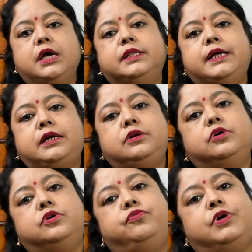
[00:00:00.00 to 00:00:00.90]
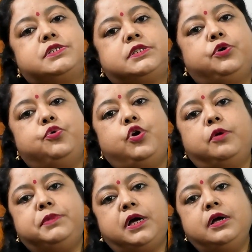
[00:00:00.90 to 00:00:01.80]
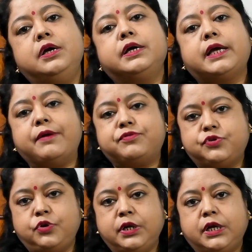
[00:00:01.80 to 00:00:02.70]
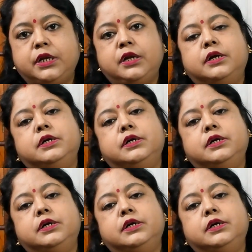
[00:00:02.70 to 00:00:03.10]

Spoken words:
that what's the role of the capsule in